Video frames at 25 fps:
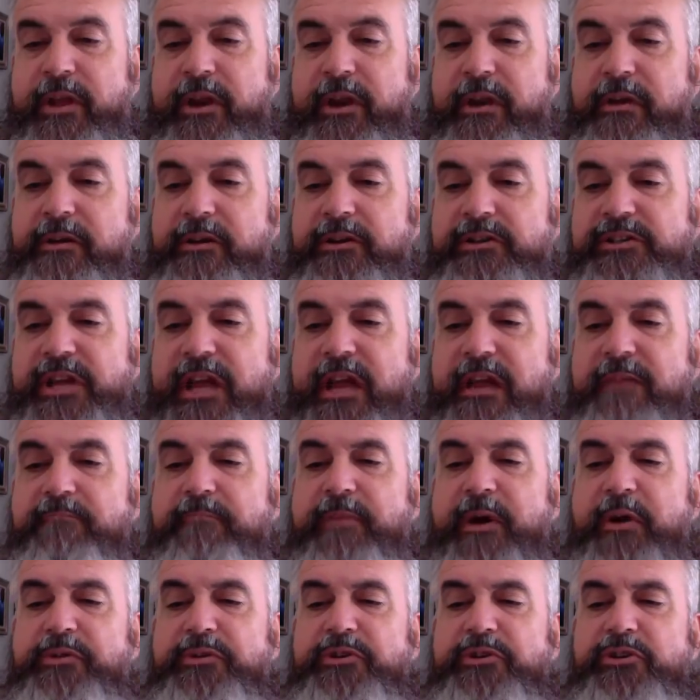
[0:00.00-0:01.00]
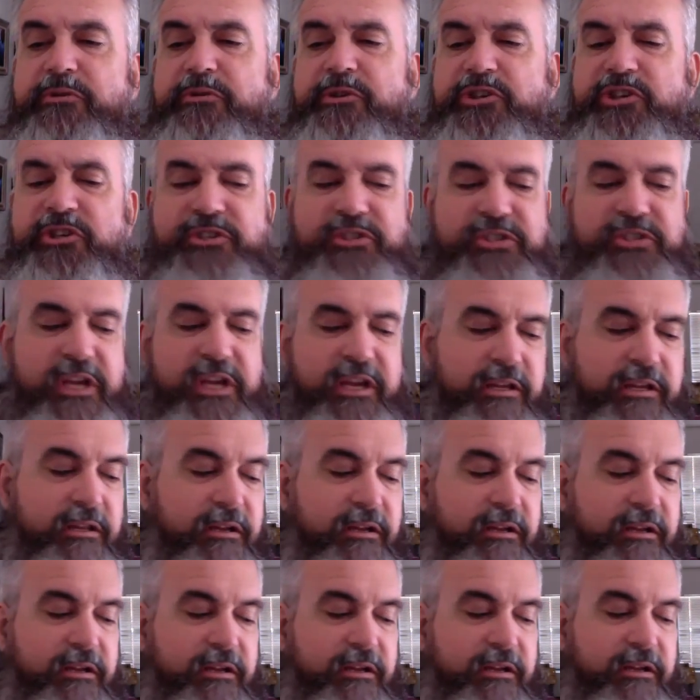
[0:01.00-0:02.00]
You know, you're saying both Jewish and
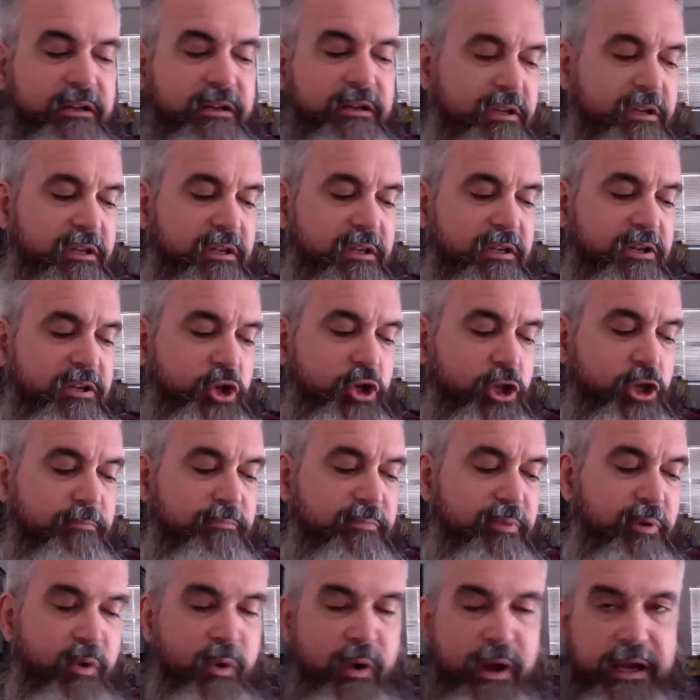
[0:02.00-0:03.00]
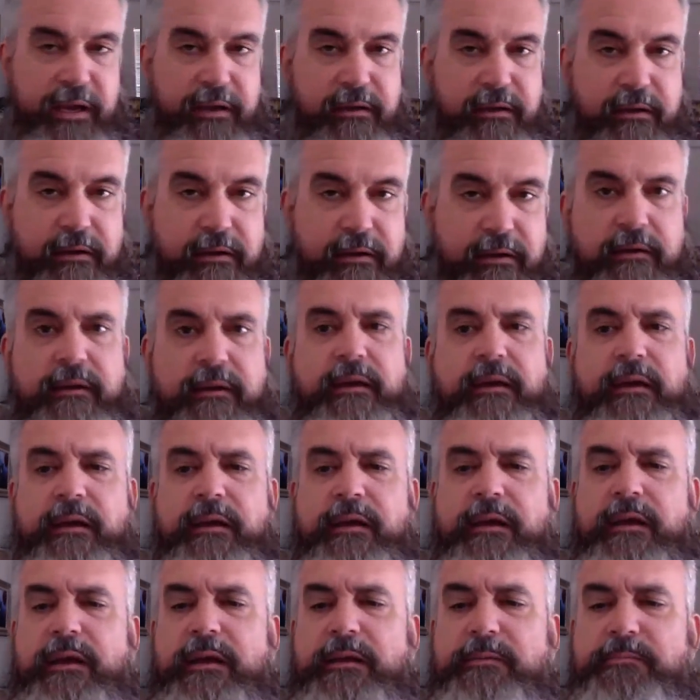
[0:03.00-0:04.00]
secular. It's a good point,
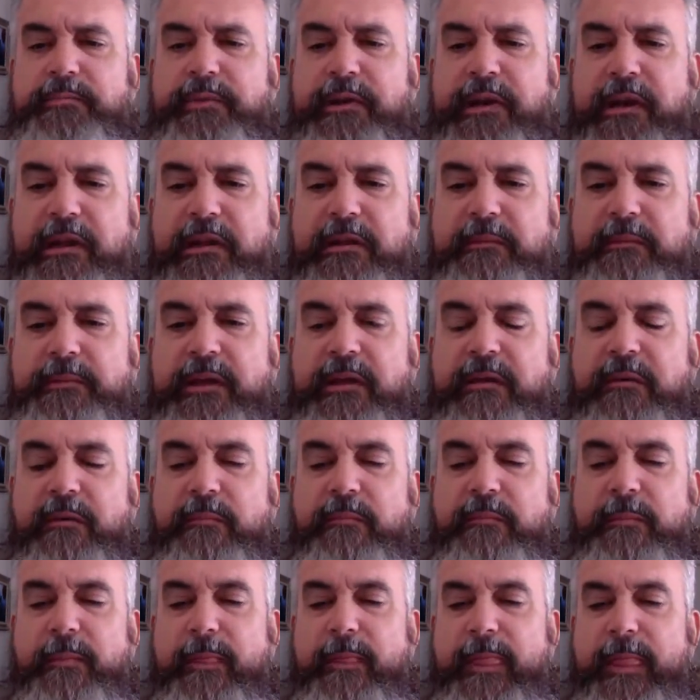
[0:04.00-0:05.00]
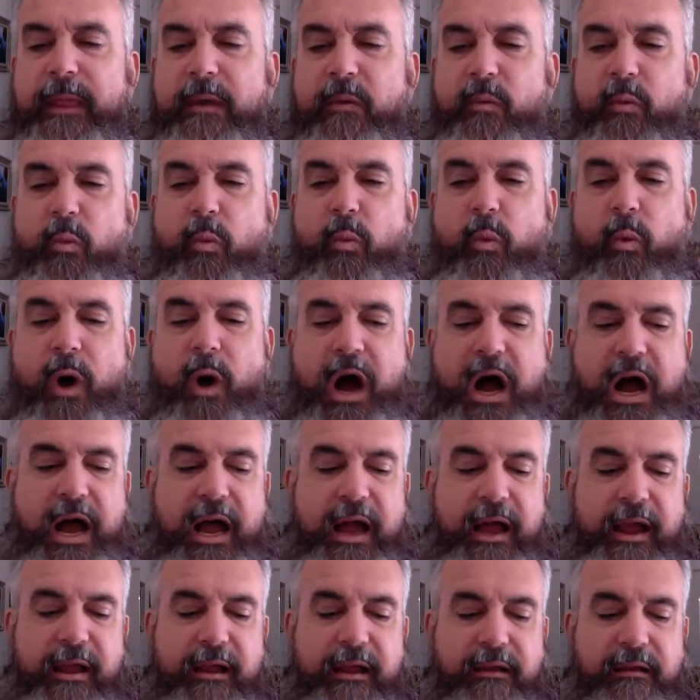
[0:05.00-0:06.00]
Penelope.
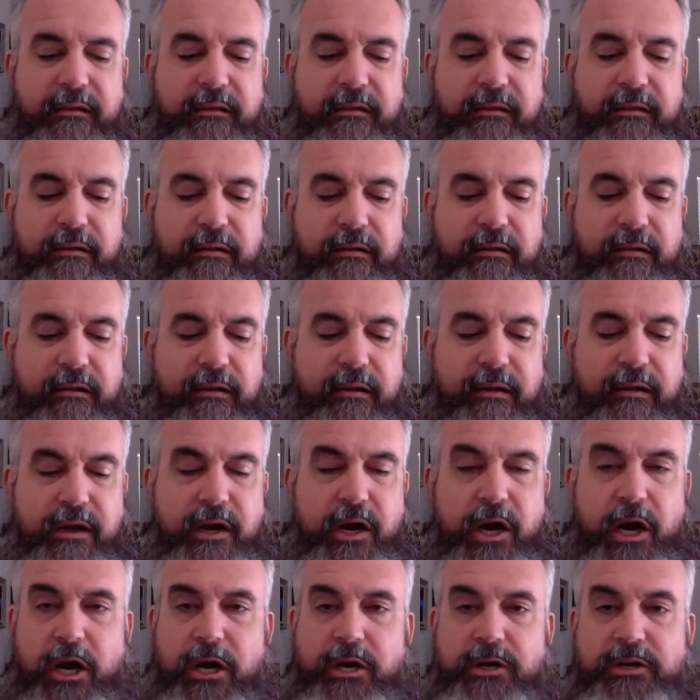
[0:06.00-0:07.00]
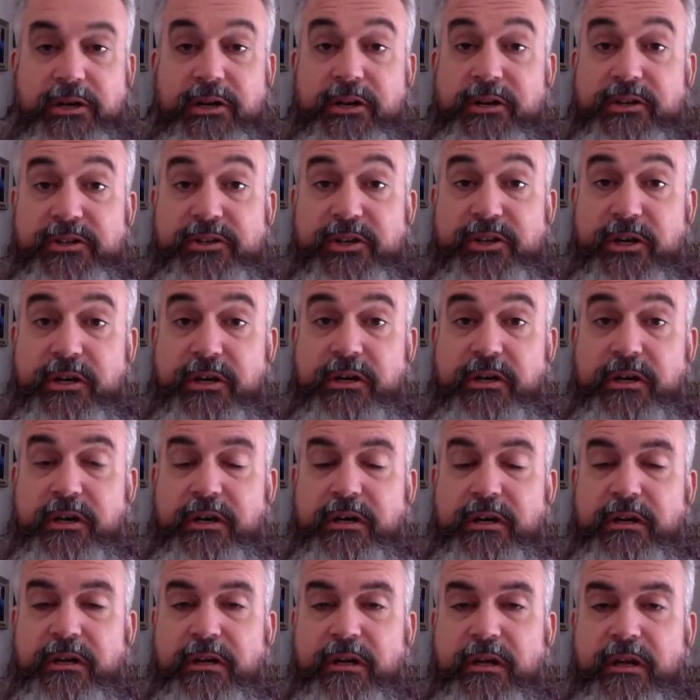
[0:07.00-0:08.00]
Why are
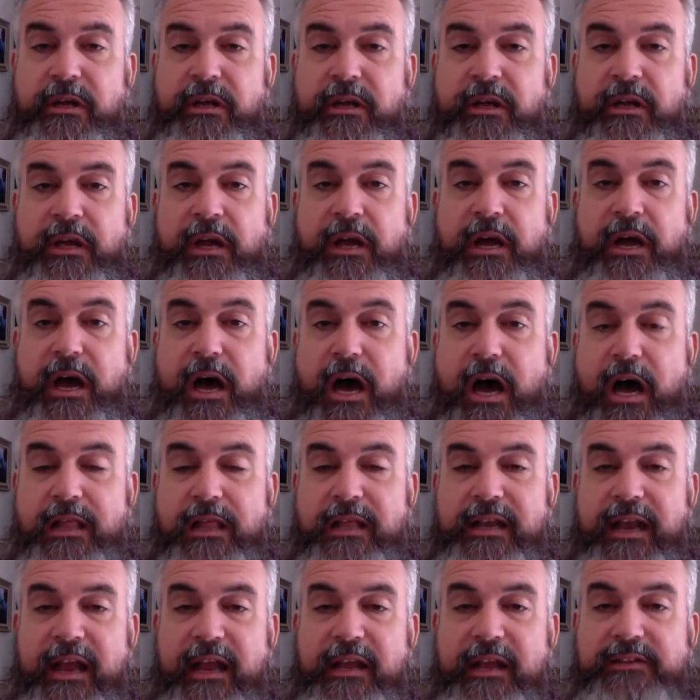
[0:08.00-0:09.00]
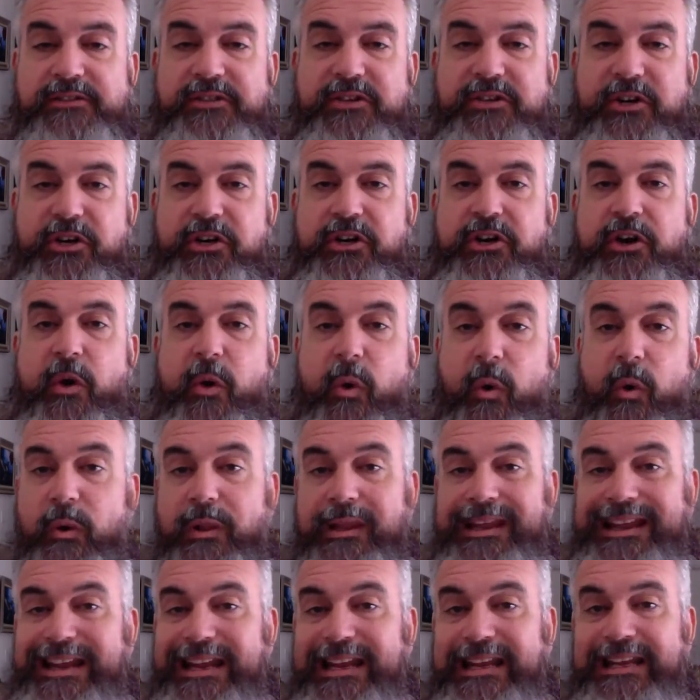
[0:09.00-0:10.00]
certain holidays, certain
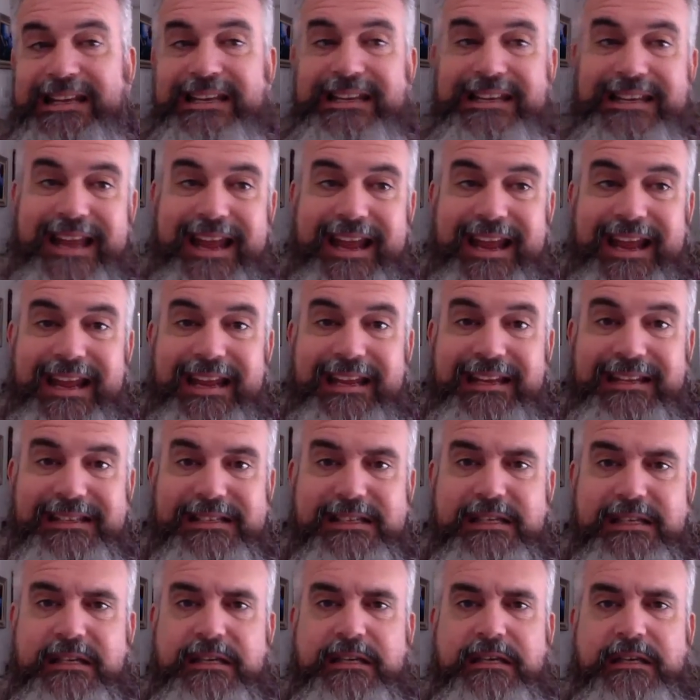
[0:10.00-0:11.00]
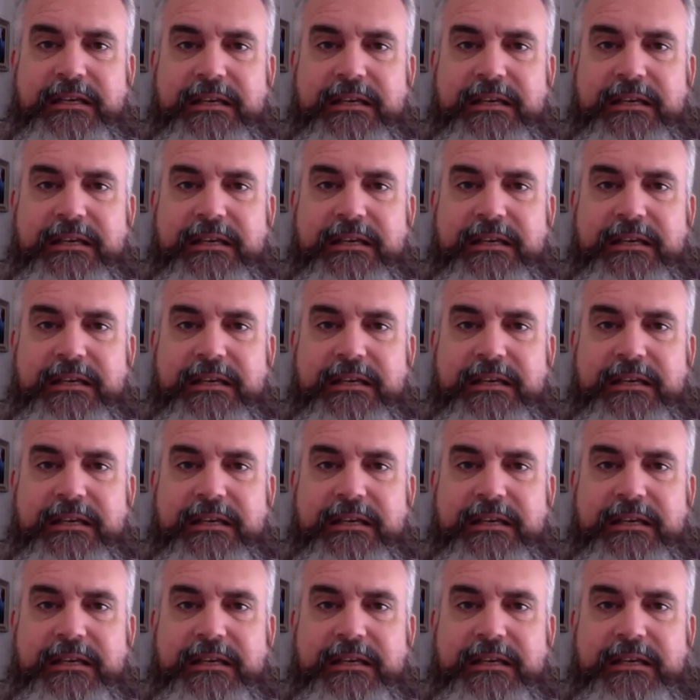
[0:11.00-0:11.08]
holy days,